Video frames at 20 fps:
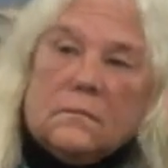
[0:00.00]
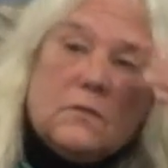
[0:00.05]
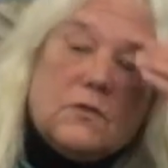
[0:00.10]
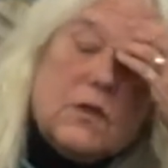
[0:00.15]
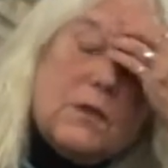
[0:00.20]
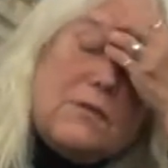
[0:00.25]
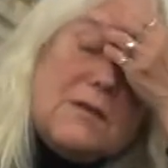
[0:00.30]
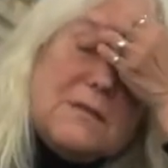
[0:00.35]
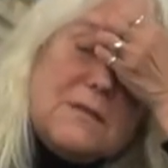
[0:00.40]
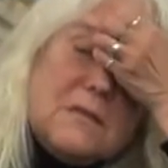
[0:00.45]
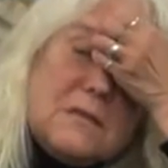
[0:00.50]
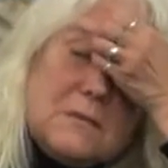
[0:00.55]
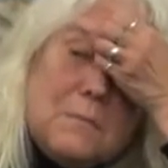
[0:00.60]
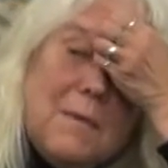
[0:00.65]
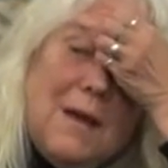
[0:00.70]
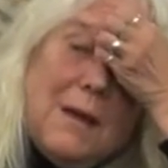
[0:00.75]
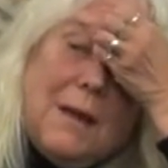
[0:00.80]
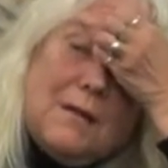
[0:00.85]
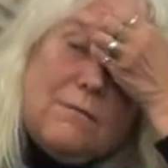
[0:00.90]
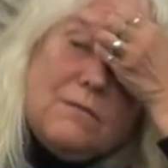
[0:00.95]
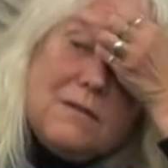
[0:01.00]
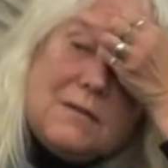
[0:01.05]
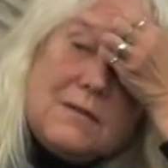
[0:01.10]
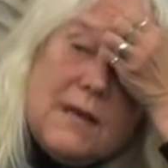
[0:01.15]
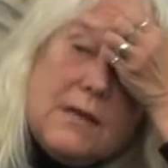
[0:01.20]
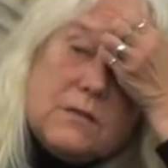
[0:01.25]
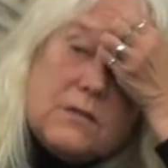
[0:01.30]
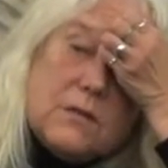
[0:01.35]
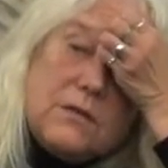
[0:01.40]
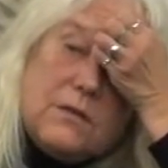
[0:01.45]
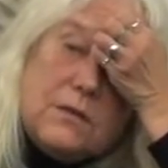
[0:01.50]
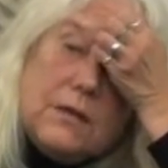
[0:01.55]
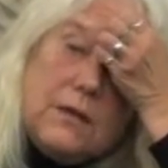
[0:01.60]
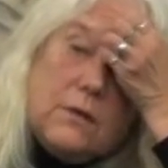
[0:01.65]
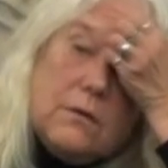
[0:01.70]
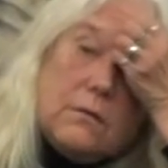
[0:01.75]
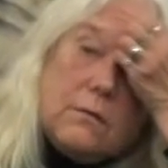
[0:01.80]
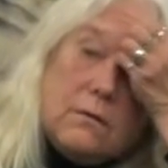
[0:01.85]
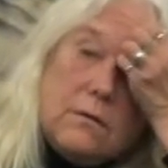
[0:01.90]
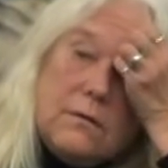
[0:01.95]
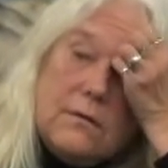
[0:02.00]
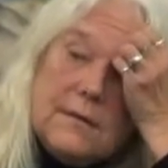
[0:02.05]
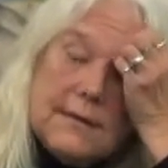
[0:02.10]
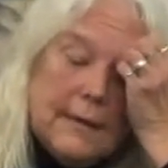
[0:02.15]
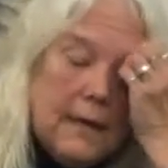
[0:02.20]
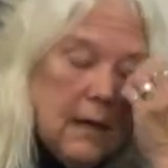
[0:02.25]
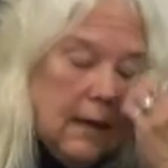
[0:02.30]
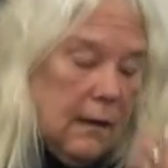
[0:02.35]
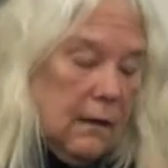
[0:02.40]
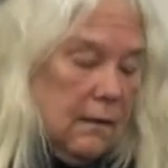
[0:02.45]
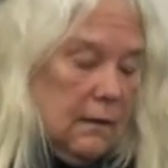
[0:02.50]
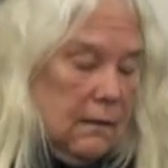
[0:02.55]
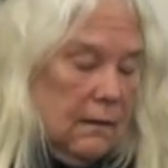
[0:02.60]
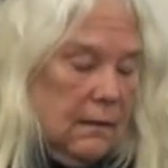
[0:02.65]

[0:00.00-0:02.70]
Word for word: So this is my invitation to you tonight.